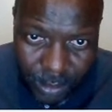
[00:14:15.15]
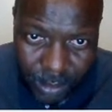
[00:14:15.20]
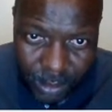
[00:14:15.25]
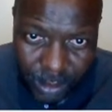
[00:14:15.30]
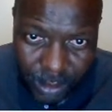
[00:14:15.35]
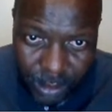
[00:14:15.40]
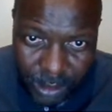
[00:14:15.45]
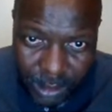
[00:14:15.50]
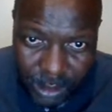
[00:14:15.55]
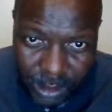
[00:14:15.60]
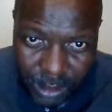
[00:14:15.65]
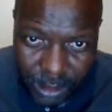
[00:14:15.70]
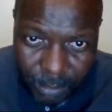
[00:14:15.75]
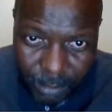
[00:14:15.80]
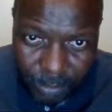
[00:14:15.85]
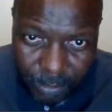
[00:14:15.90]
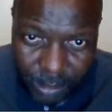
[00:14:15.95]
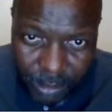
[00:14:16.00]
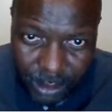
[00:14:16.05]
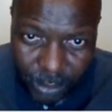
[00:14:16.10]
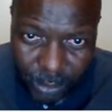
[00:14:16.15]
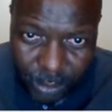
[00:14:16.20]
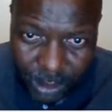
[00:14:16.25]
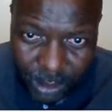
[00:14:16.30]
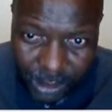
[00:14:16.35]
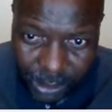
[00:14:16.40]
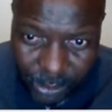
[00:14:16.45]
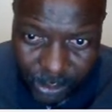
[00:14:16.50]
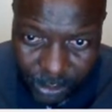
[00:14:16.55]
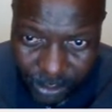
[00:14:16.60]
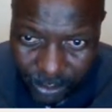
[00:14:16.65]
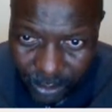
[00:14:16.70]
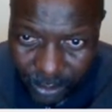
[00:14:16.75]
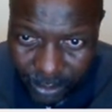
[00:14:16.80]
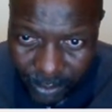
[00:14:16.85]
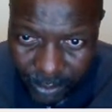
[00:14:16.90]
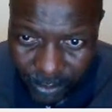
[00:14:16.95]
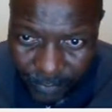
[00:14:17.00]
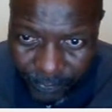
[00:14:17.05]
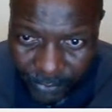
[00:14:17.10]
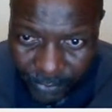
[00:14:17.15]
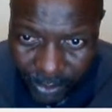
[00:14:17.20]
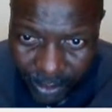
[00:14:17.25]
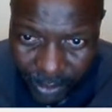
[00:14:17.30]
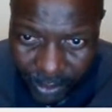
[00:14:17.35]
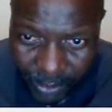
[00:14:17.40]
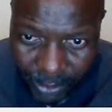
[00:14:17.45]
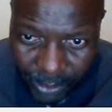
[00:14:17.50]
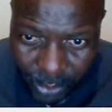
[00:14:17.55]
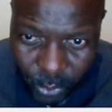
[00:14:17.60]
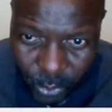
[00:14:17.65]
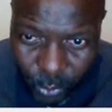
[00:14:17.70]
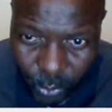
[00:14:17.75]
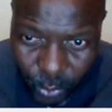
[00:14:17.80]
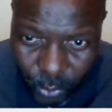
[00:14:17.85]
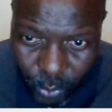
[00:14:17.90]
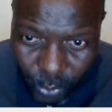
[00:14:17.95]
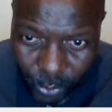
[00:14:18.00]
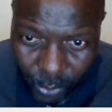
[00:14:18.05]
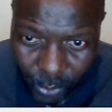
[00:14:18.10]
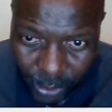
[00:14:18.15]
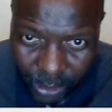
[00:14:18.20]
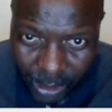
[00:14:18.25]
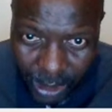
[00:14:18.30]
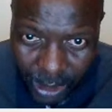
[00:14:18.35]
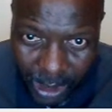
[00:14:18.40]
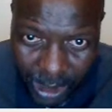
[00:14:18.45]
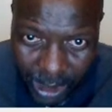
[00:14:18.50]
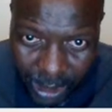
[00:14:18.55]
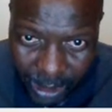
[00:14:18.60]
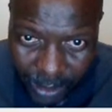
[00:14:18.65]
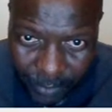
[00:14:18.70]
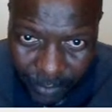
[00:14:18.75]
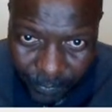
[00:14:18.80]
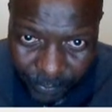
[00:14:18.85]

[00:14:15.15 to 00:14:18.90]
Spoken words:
is simply equal to 2R